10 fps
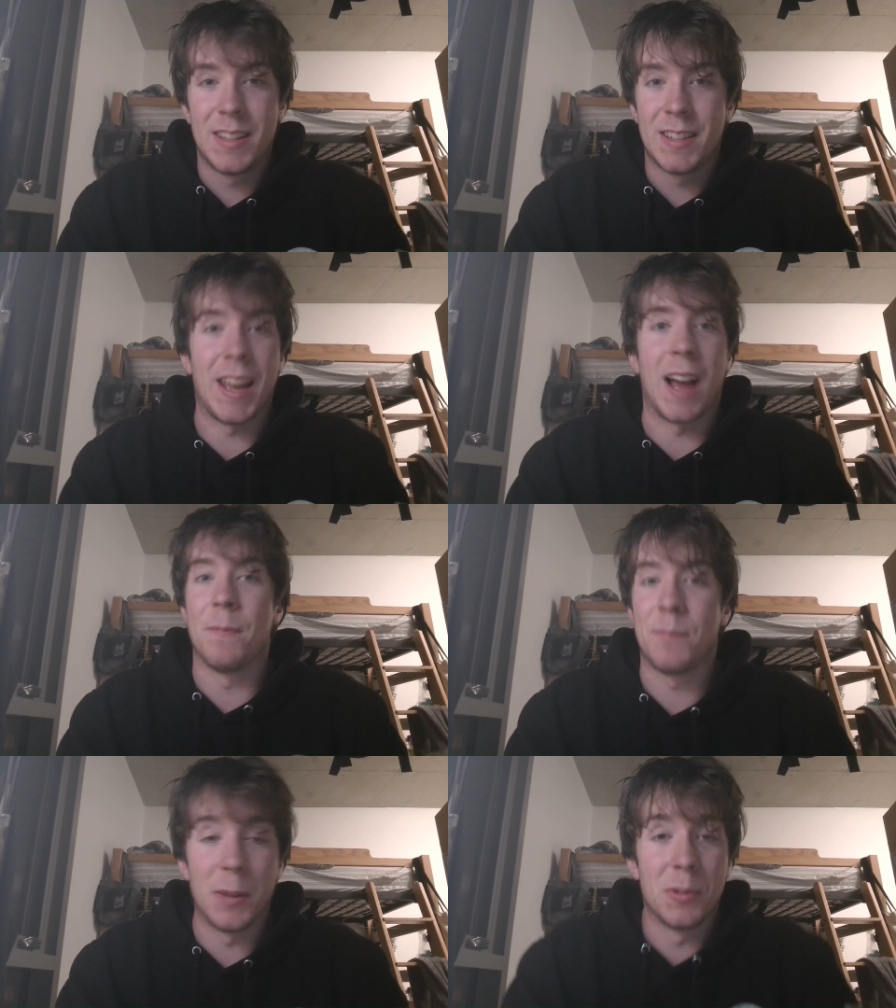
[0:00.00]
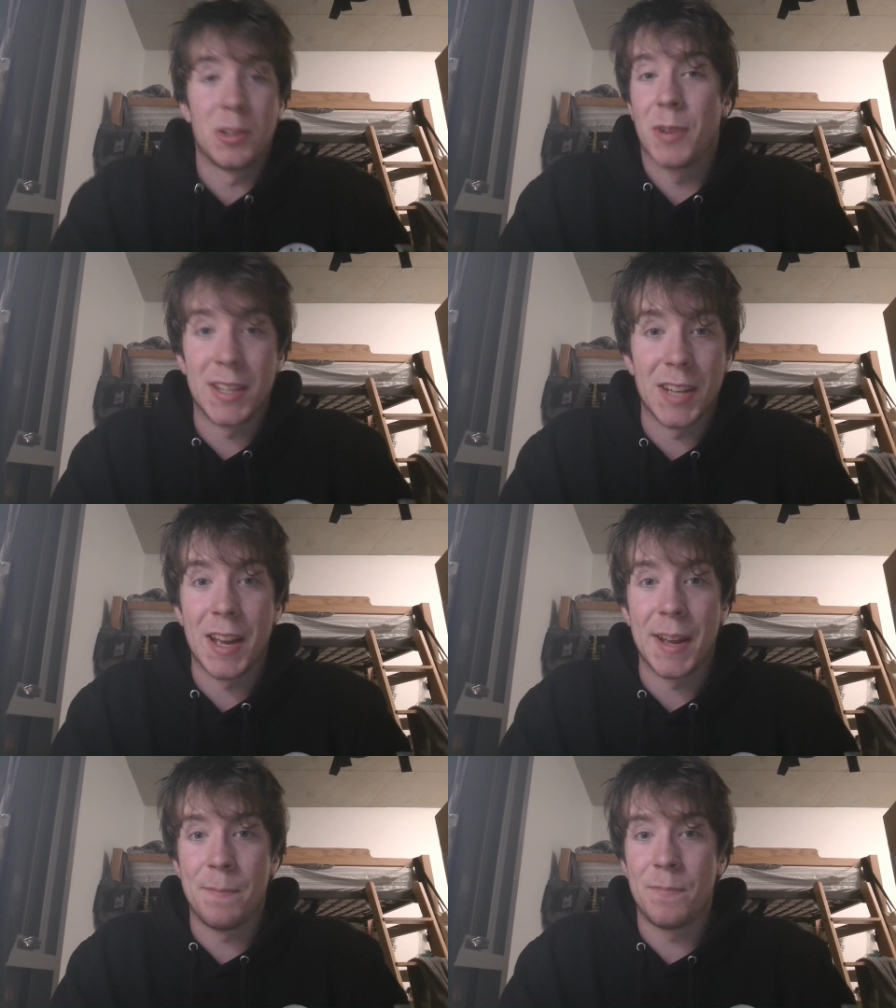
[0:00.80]
Yeah, it was a great
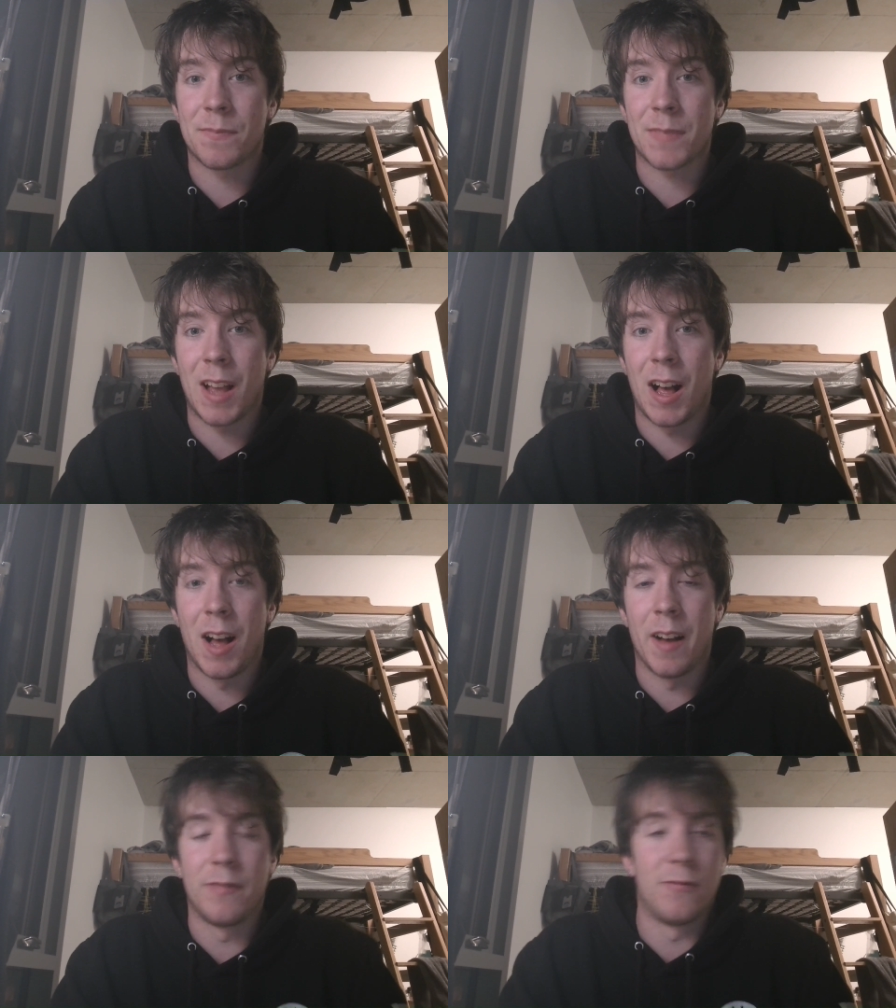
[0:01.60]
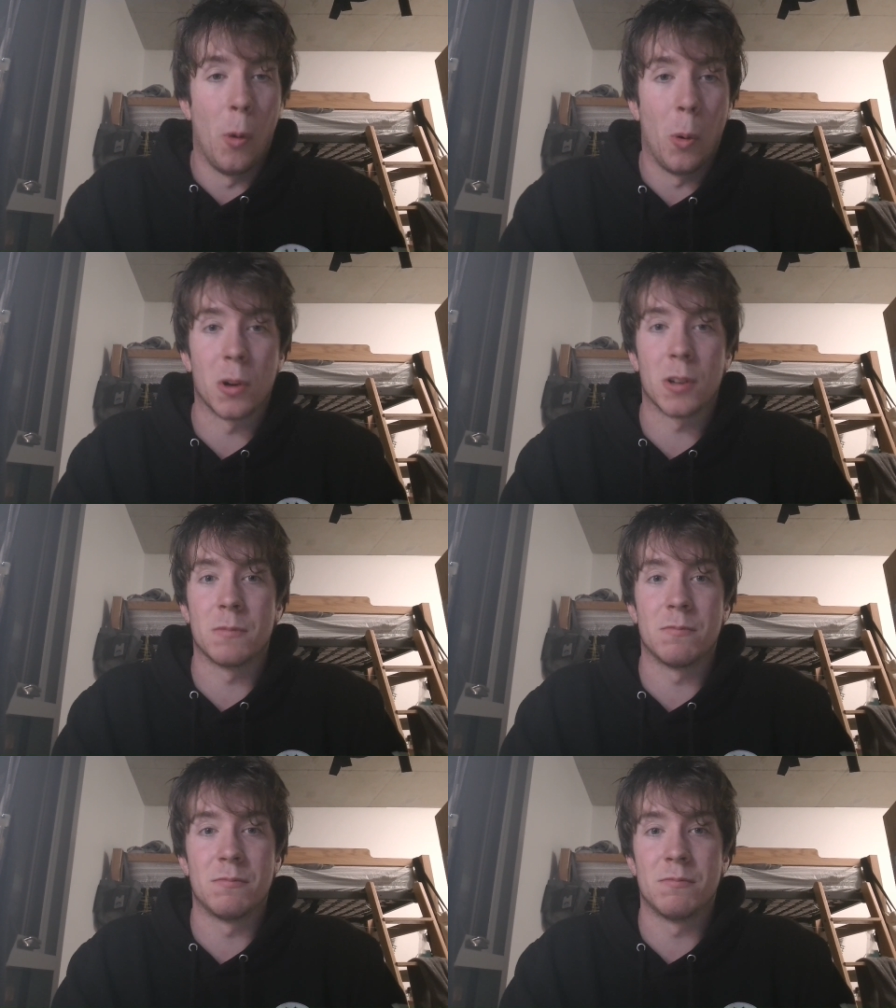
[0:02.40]
day. Uh, four
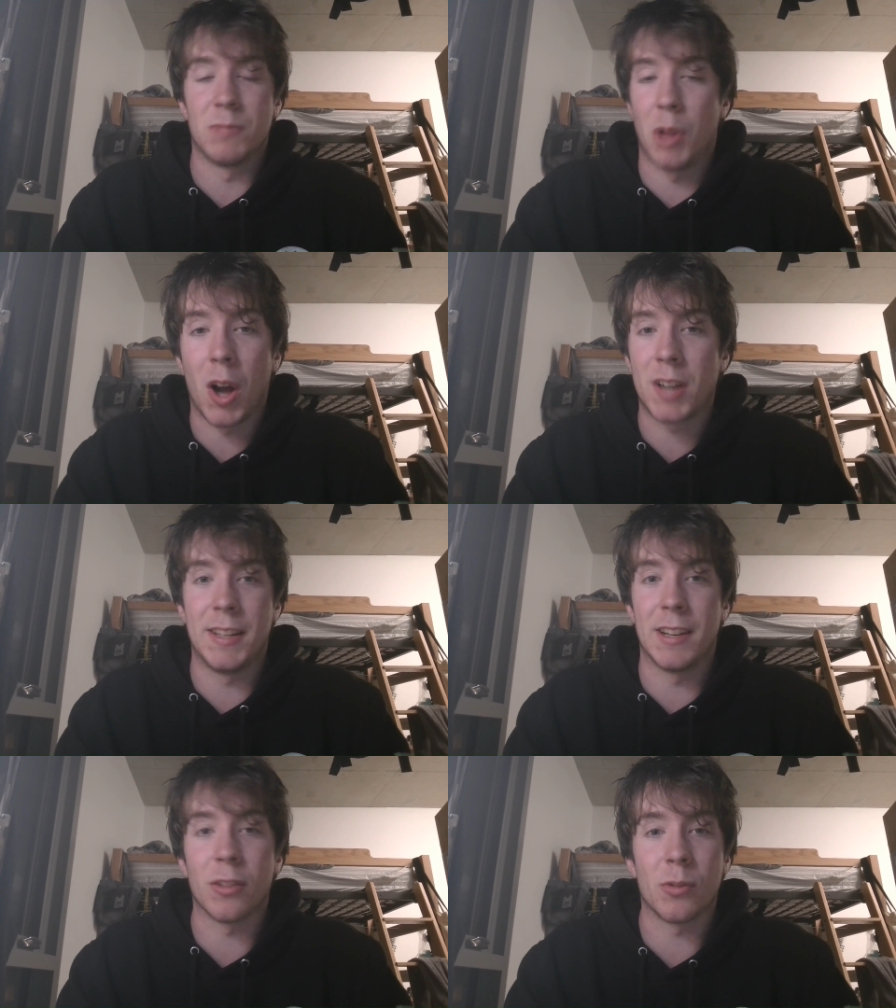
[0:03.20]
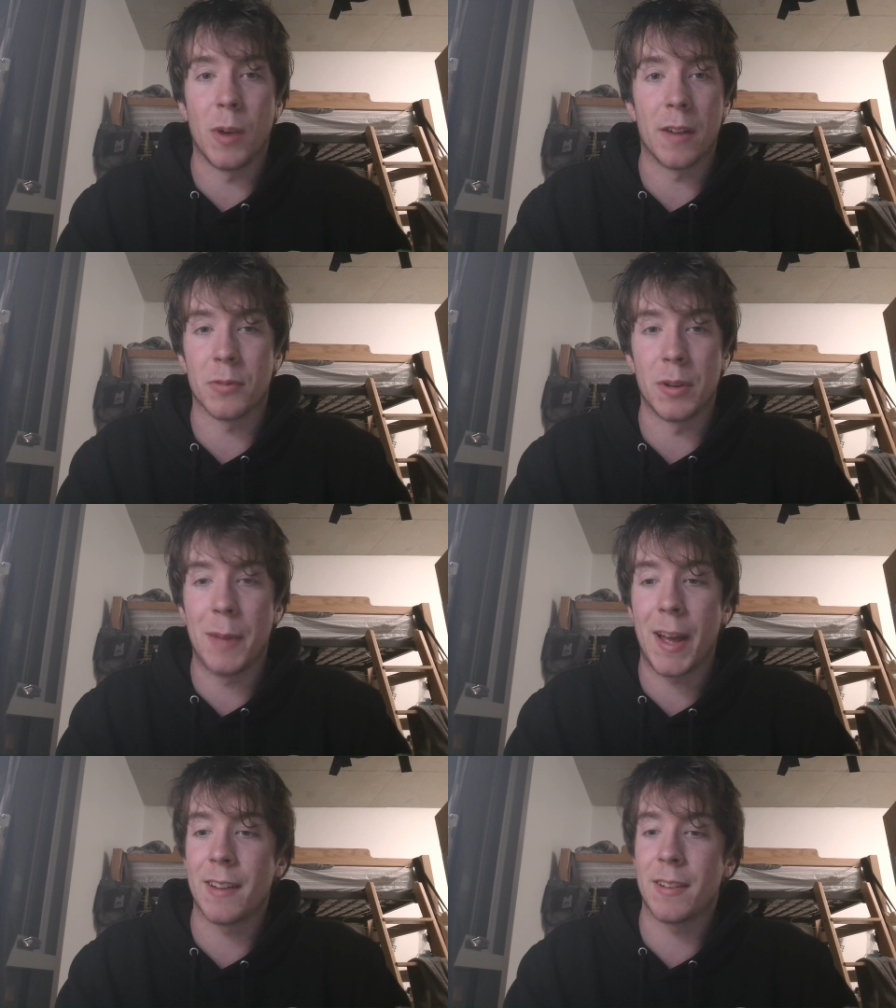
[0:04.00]
locked in sweat free
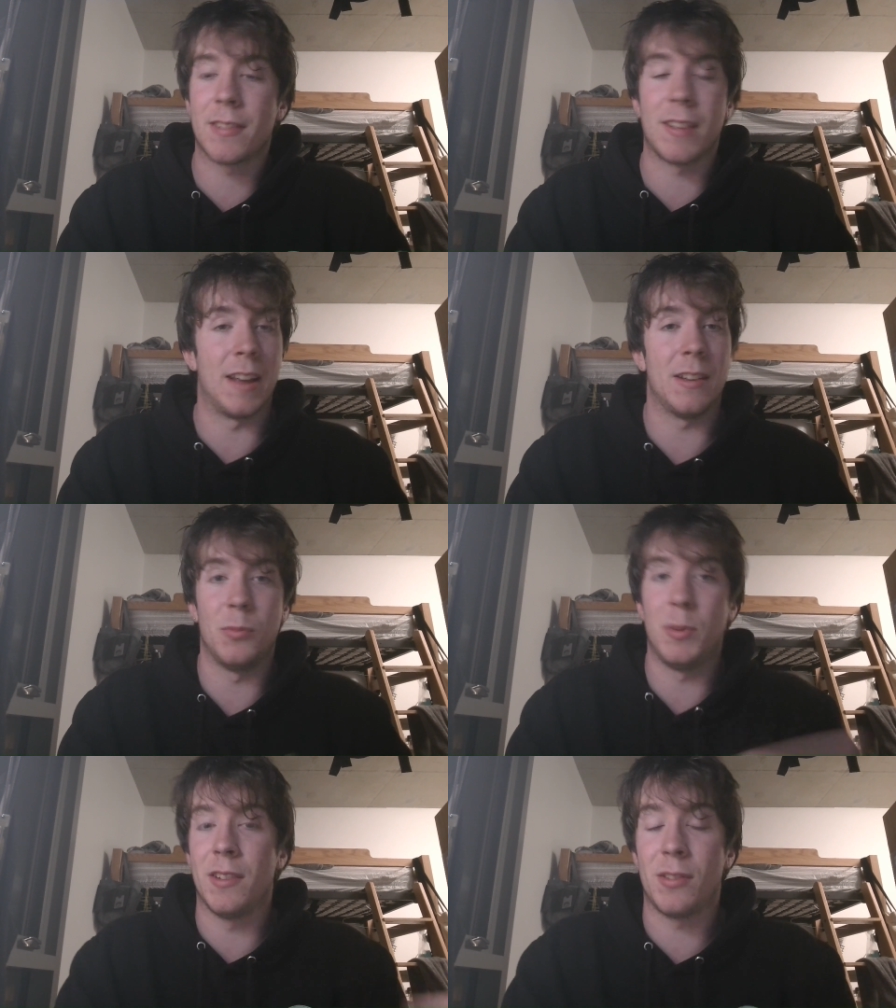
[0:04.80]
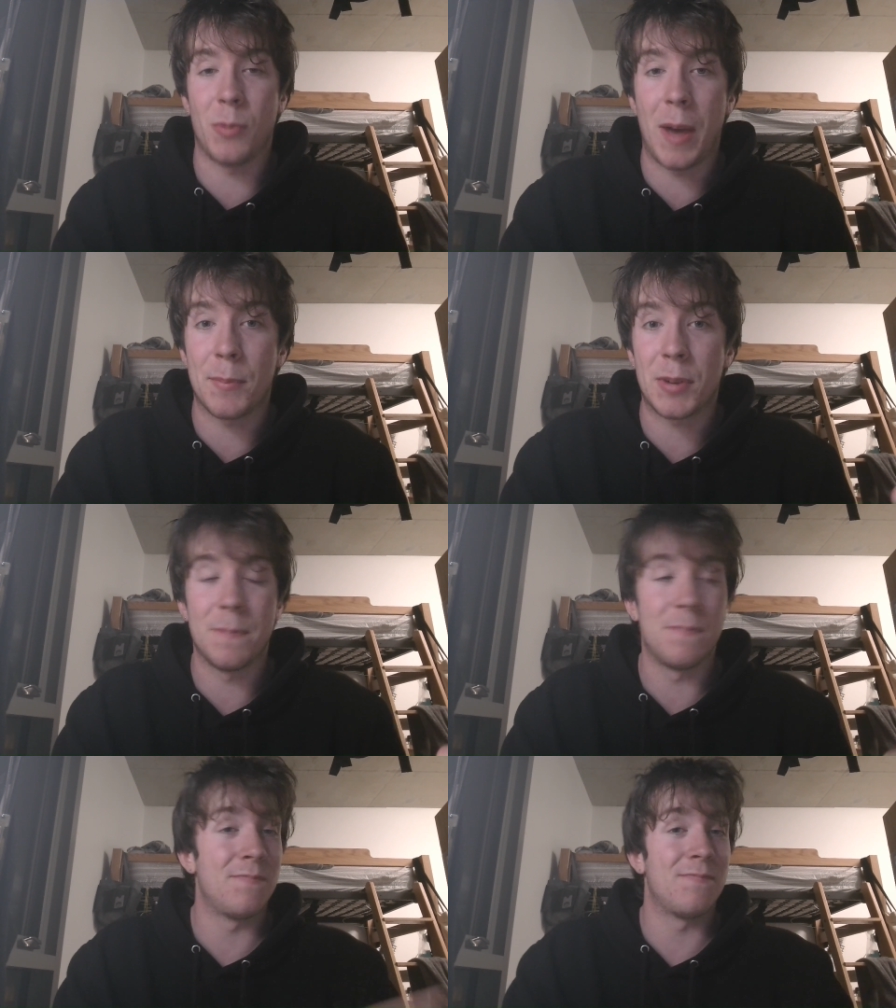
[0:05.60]
bets, and we swept
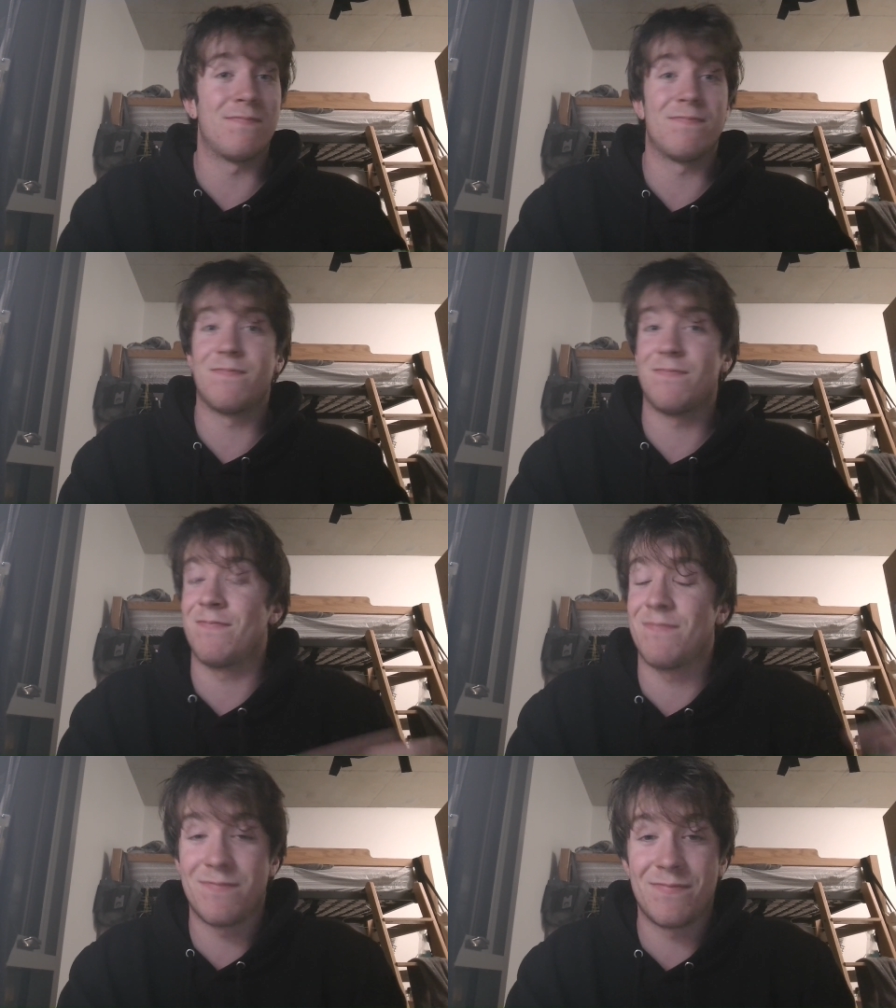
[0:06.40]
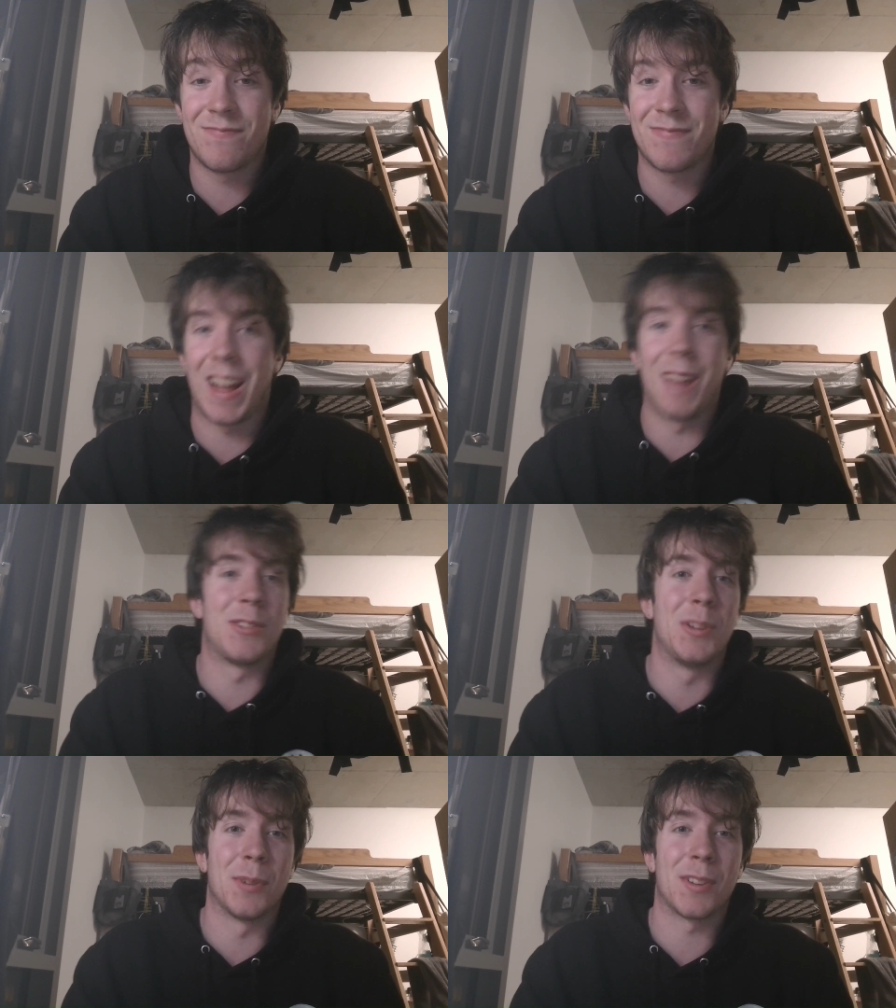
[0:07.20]
I'm
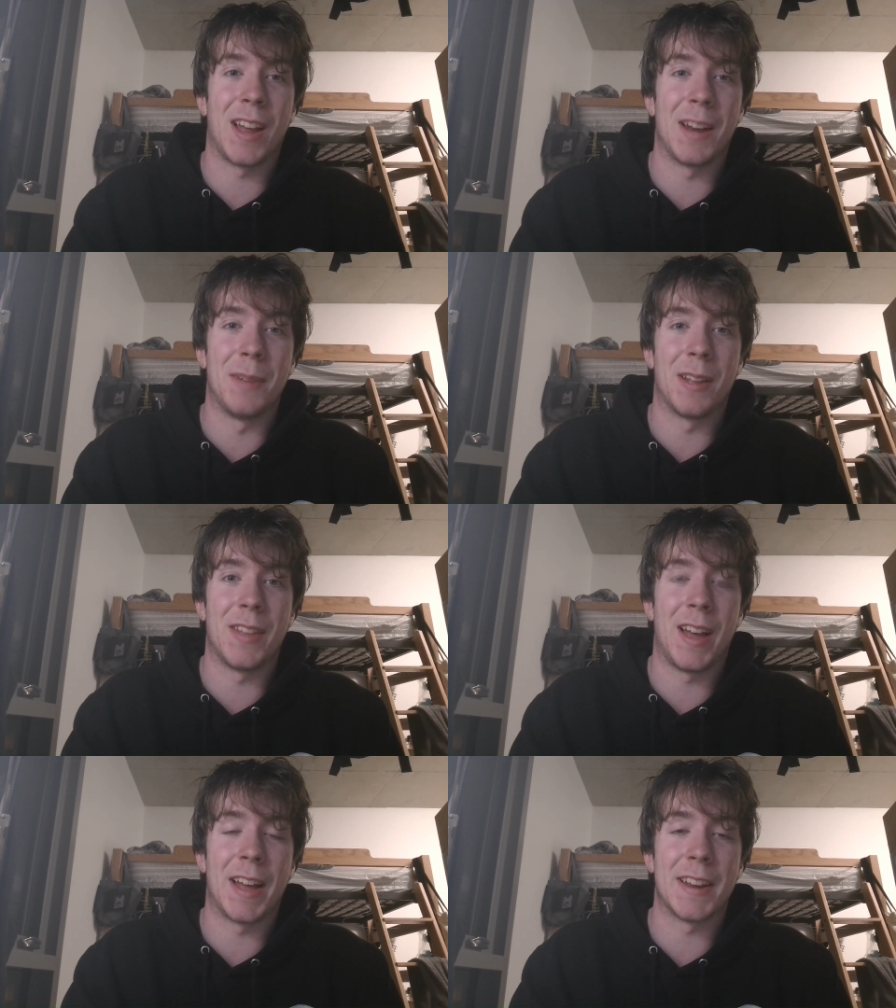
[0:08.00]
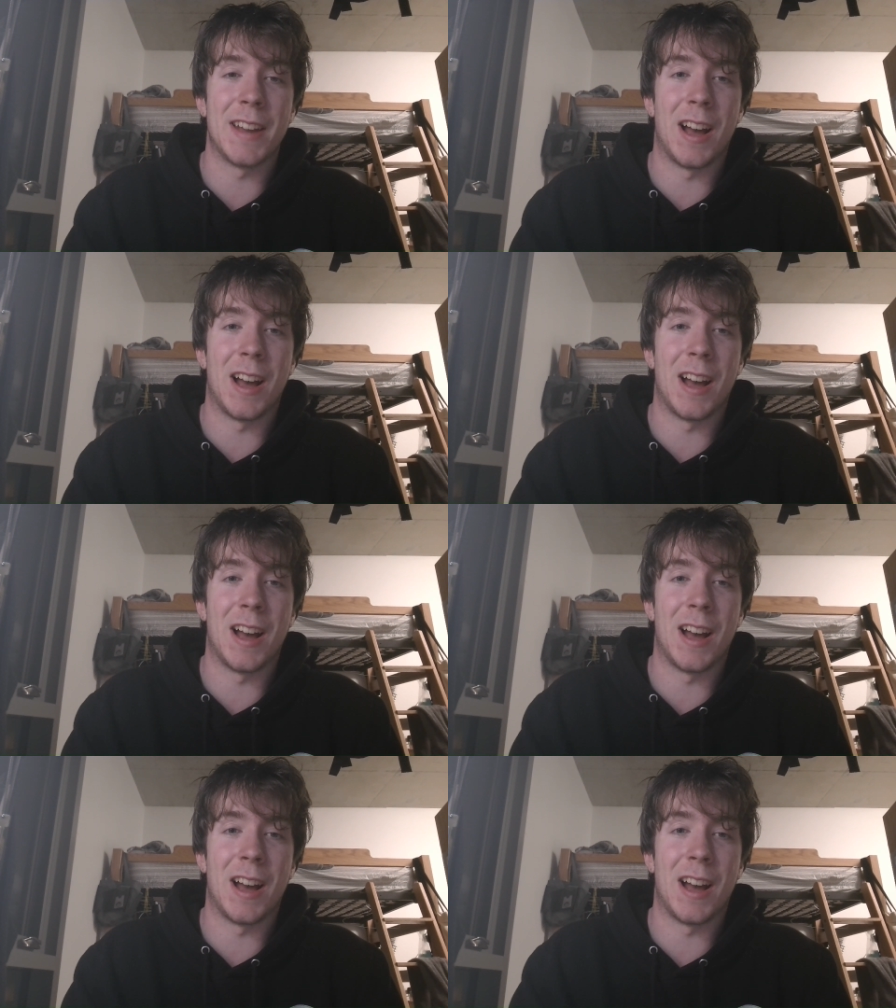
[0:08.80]
super excited about that.